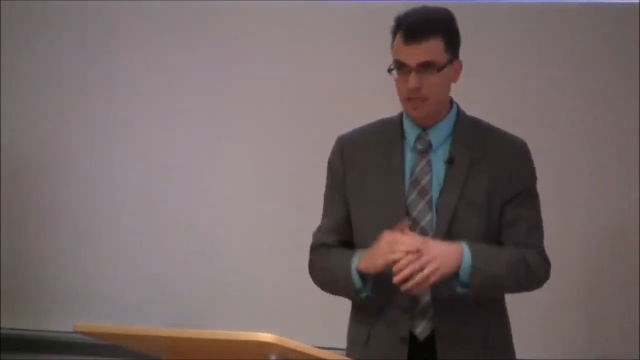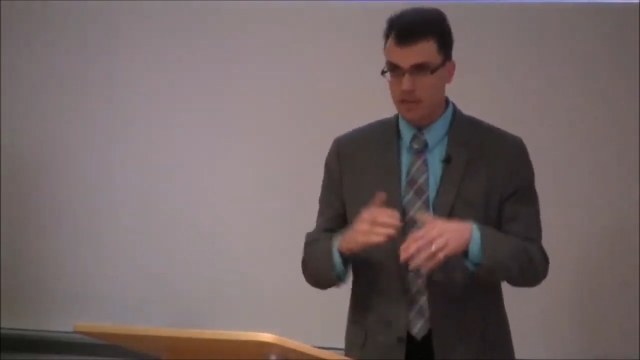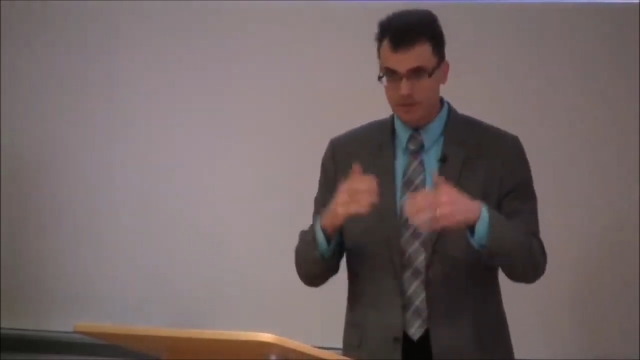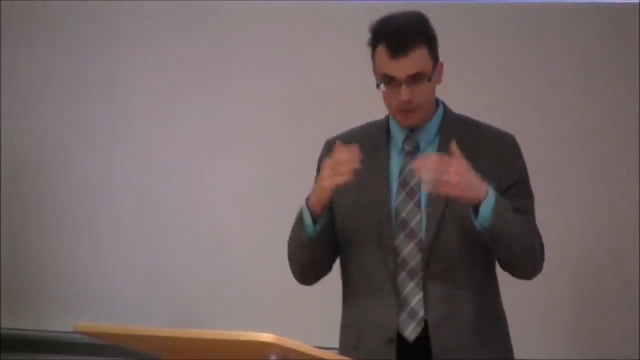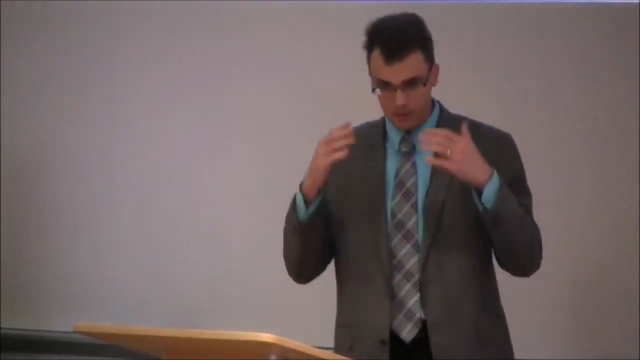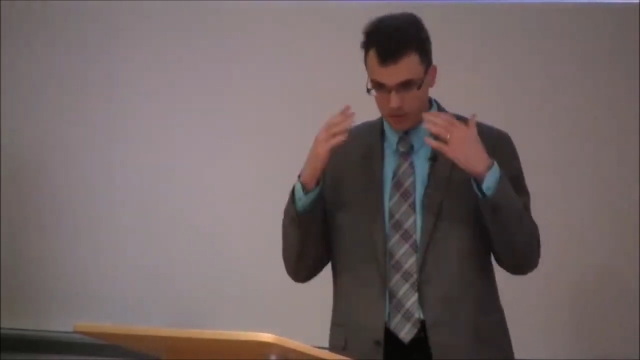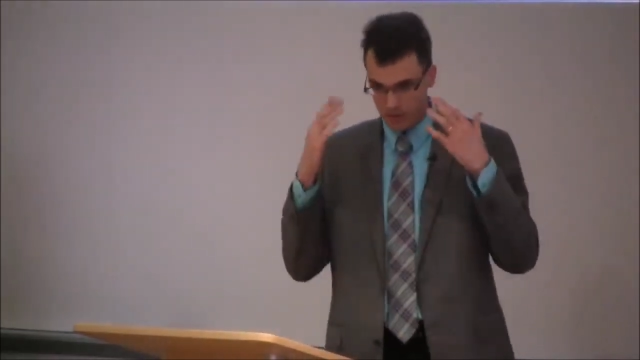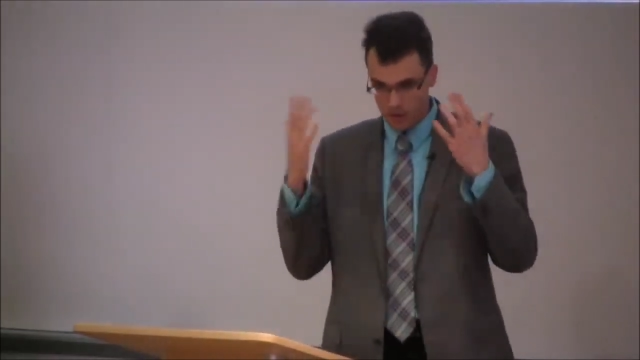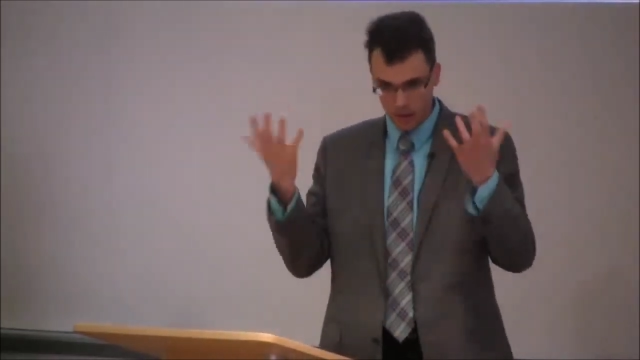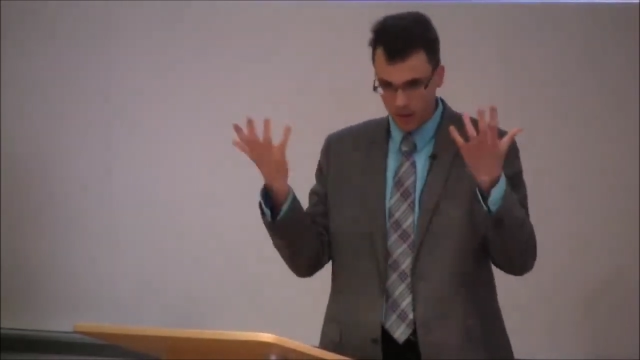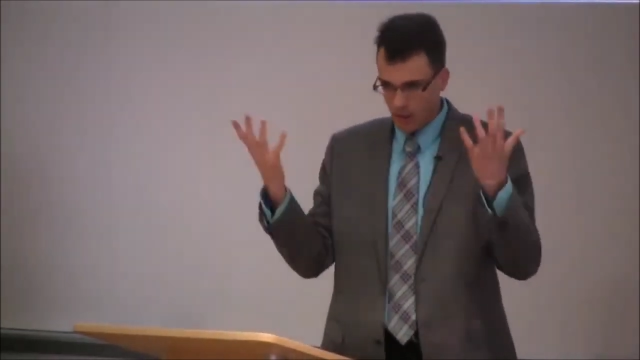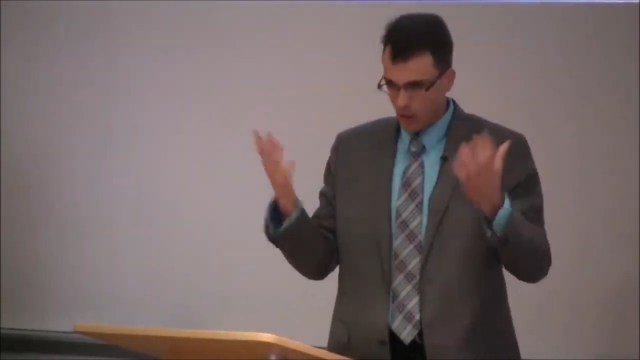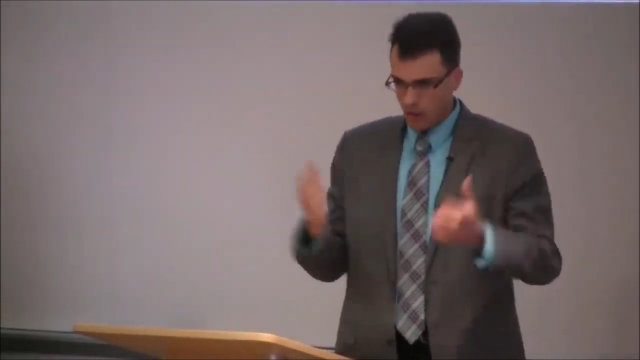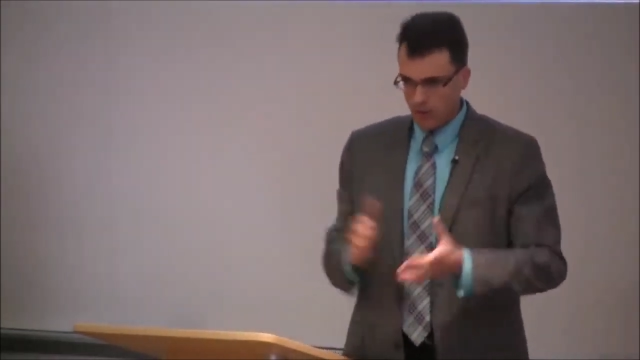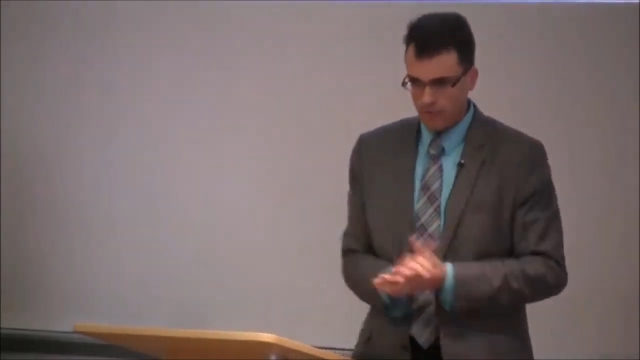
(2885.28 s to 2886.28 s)
And even
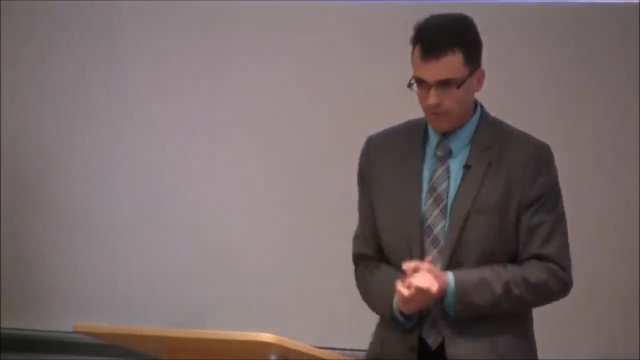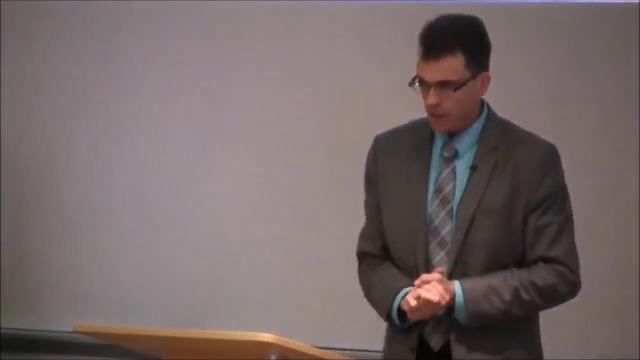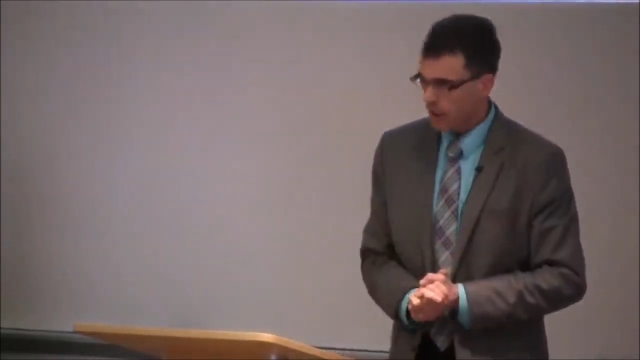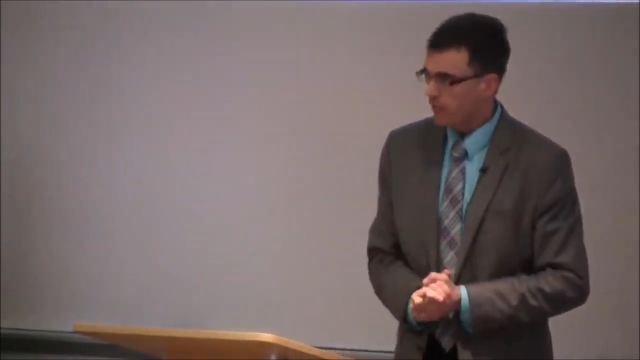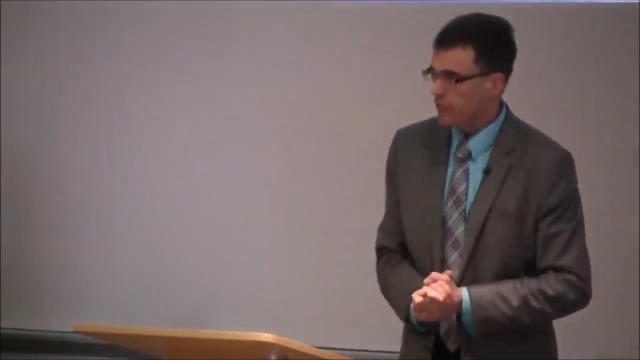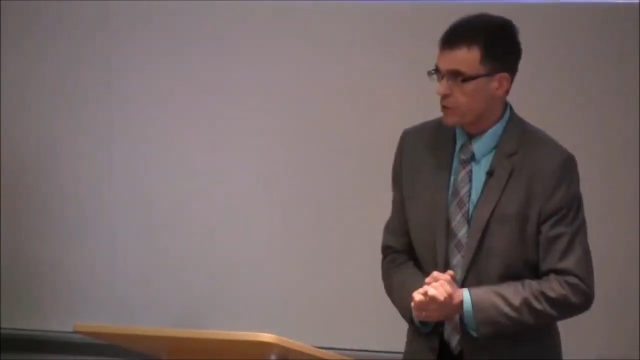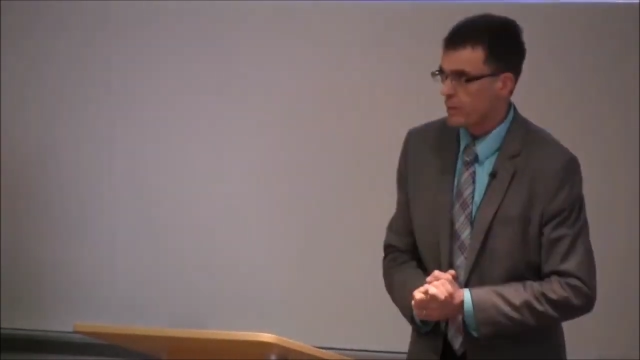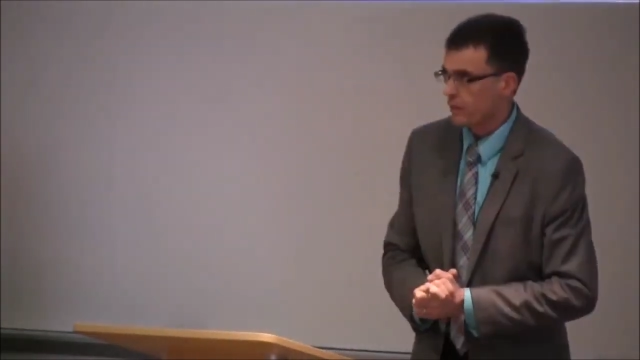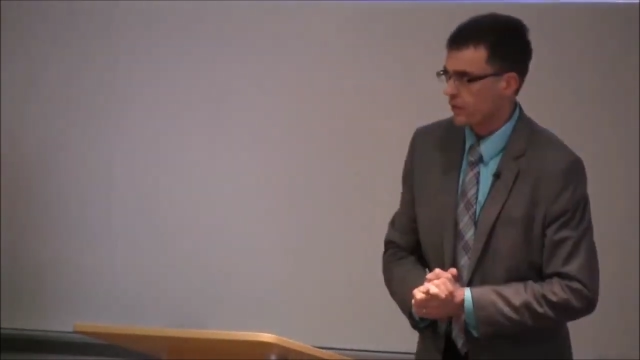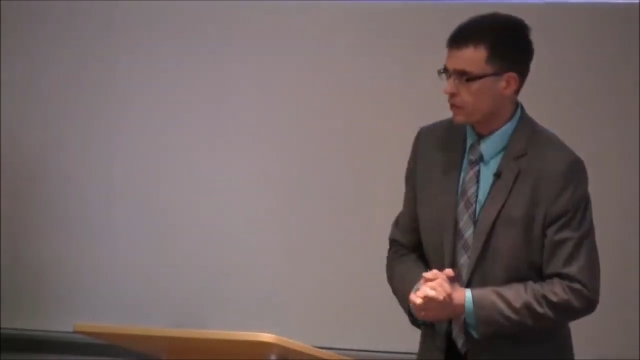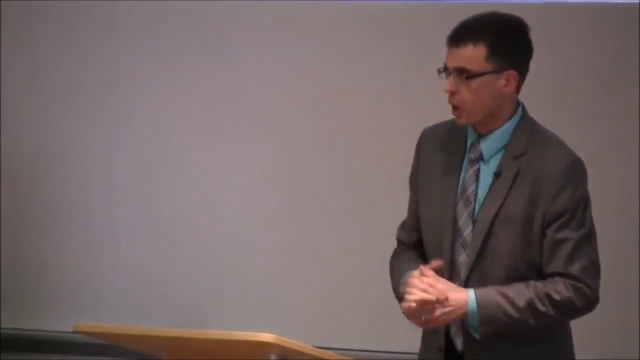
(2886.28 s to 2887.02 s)
very few people,